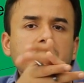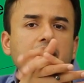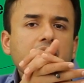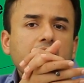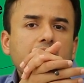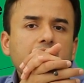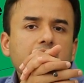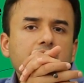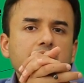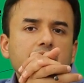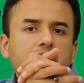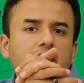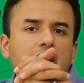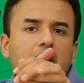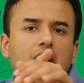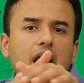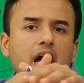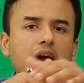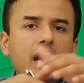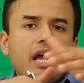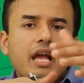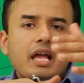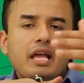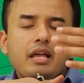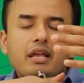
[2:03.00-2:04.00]
seconds
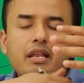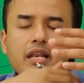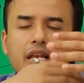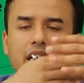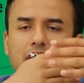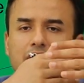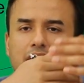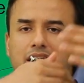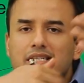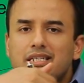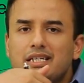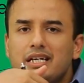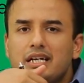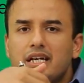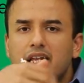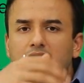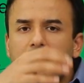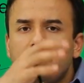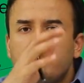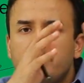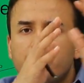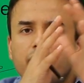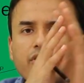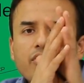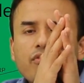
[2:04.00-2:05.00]
i listed a
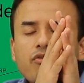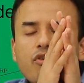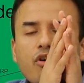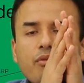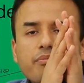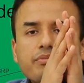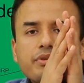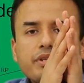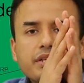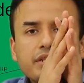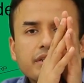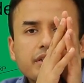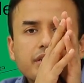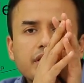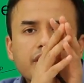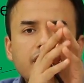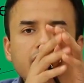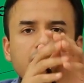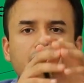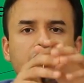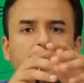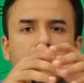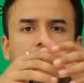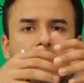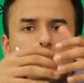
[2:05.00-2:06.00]
number of options
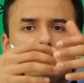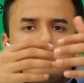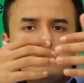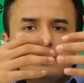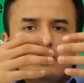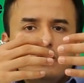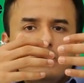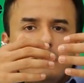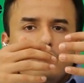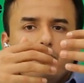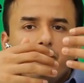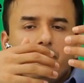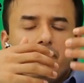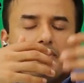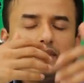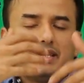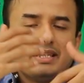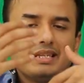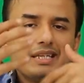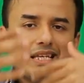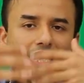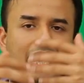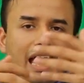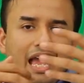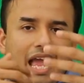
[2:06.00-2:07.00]
so
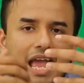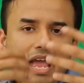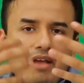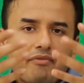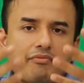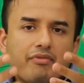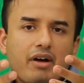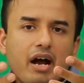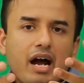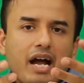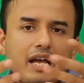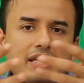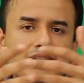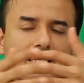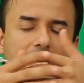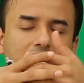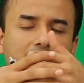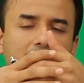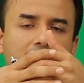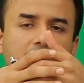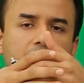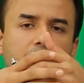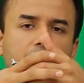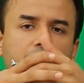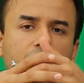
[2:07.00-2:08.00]
if i
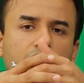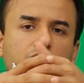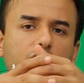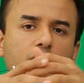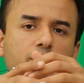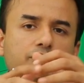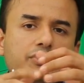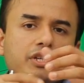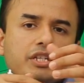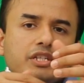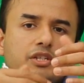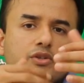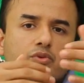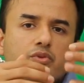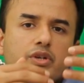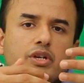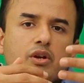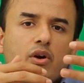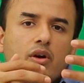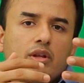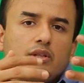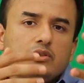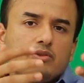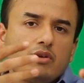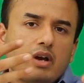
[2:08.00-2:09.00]
said a number of options ue
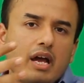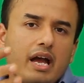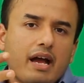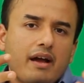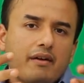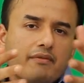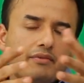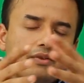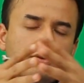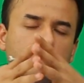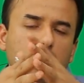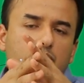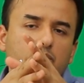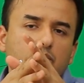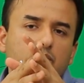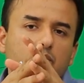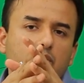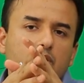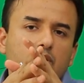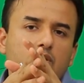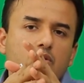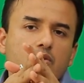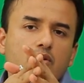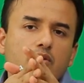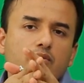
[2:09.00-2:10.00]
also have to
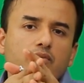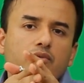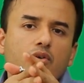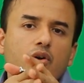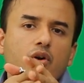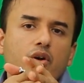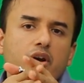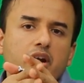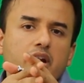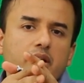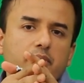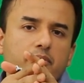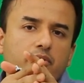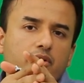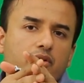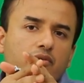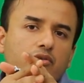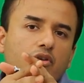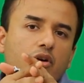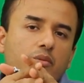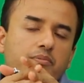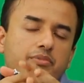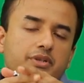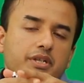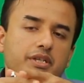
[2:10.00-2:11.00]
look for a number
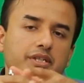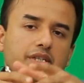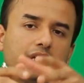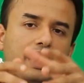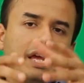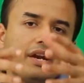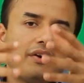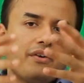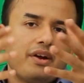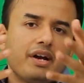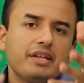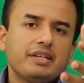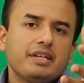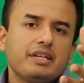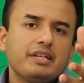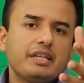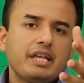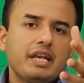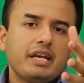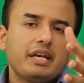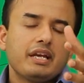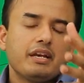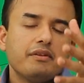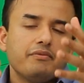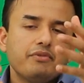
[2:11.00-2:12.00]
of options and rather
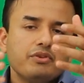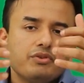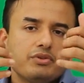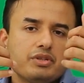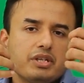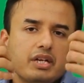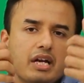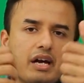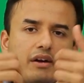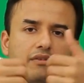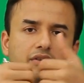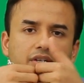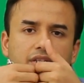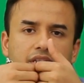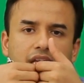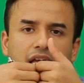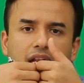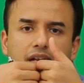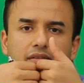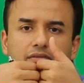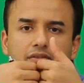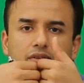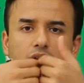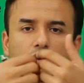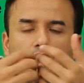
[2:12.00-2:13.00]
than confusing
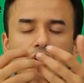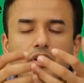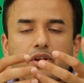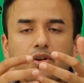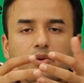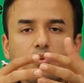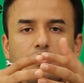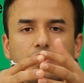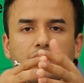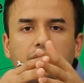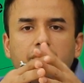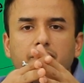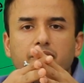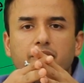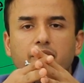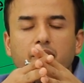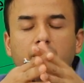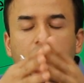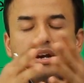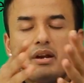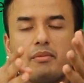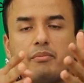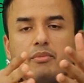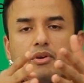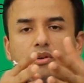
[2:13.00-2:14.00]
ourselves or ue for
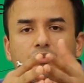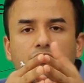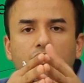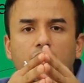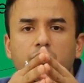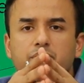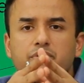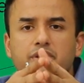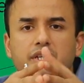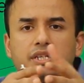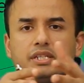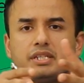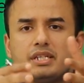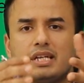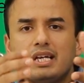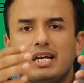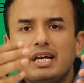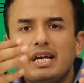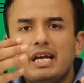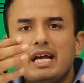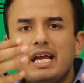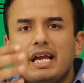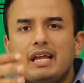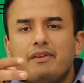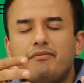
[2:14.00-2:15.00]
a number of options
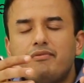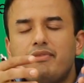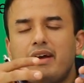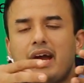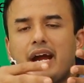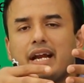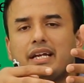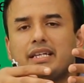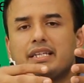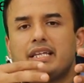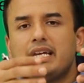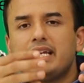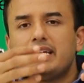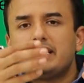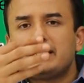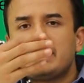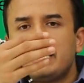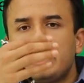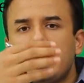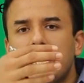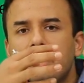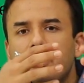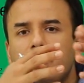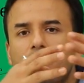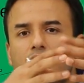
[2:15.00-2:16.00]
in fact there is
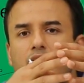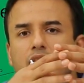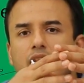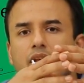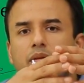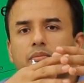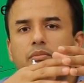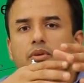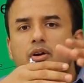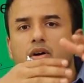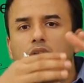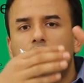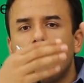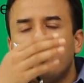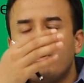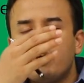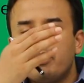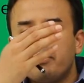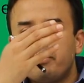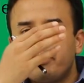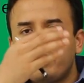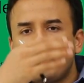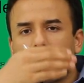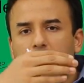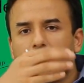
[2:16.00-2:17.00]
an algorithm or
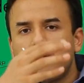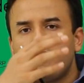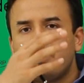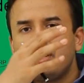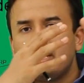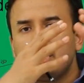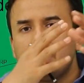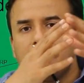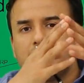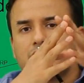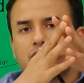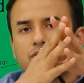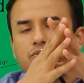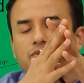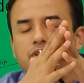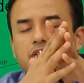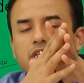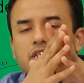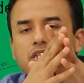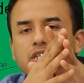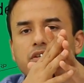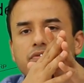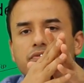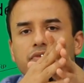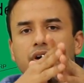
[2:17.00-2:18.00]
a priority list which
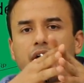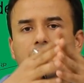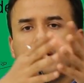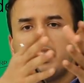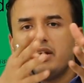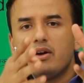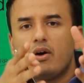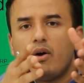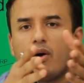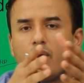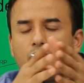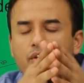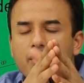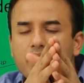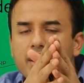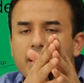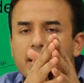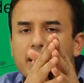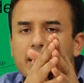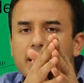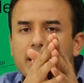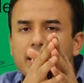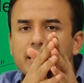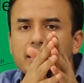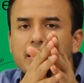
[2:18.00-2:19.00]
is defined
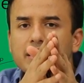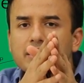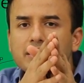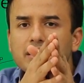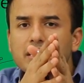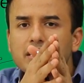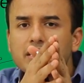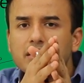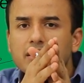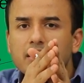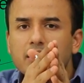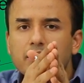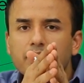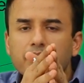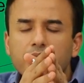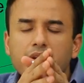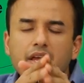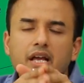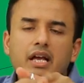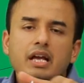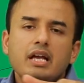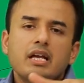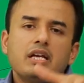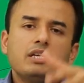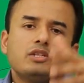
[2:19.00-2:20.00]
already in the system
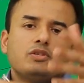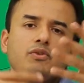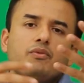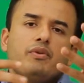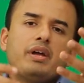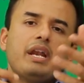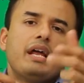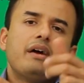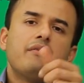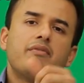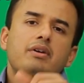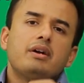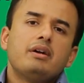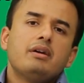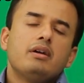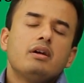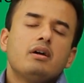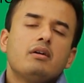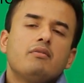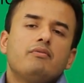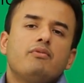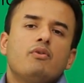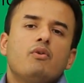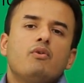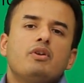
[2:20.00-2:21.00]
so
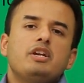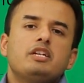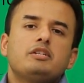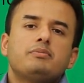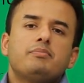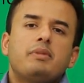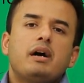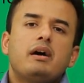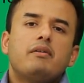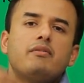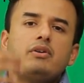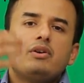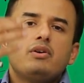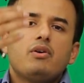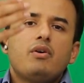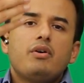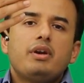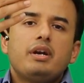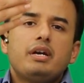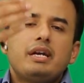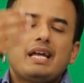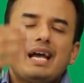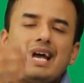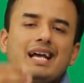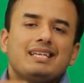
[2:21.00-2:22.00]
whenever phone is powered
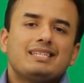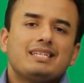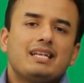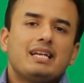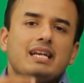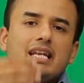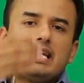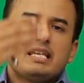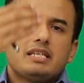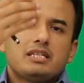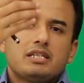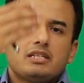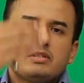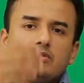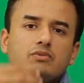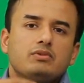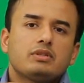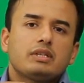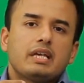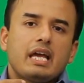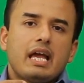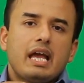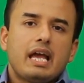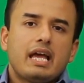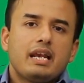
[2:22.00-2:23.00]
on it has a list to
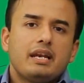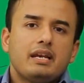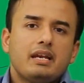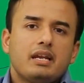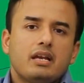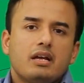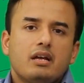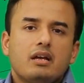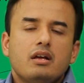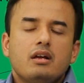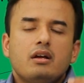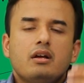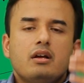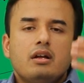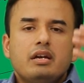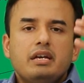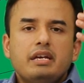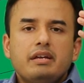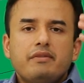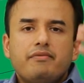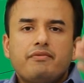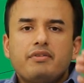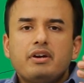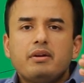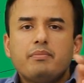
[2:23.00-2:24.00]
scan
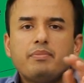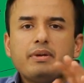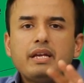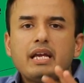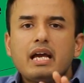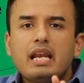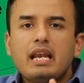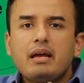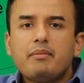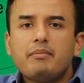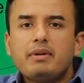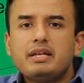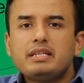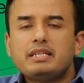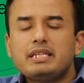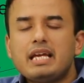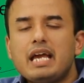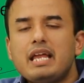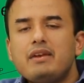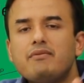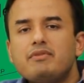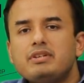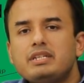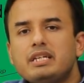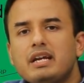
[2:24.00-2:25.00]
different PLMNs
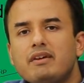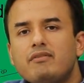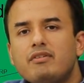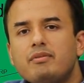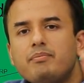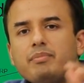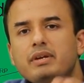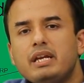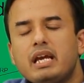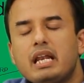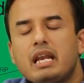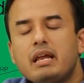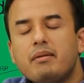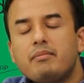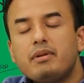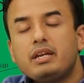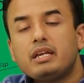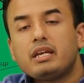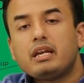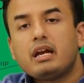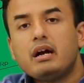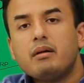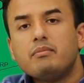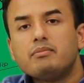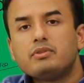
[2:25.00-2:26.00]
and whichever
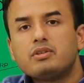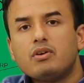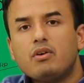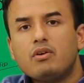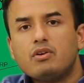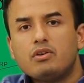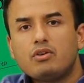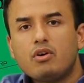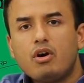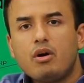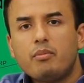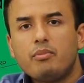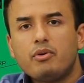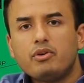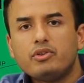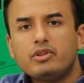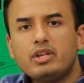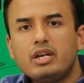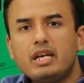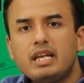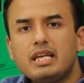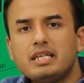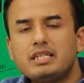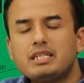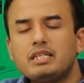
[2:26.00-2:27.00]
PLMN comes on top on
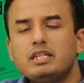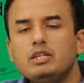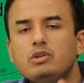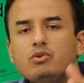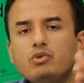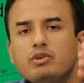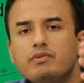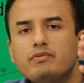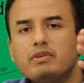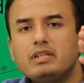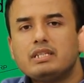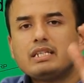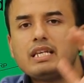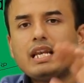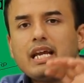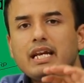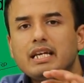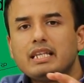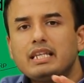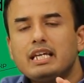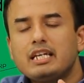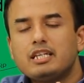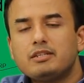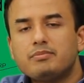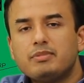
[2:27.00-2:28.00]
the list, you will
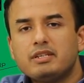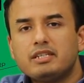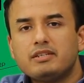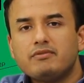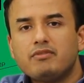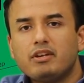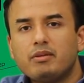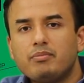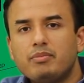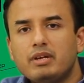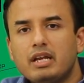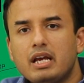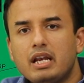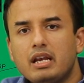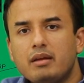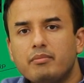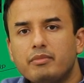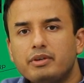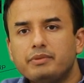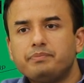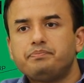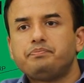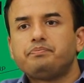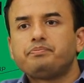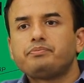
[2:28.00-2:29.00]
select that specific
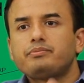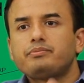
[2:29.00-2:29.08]
PLMN.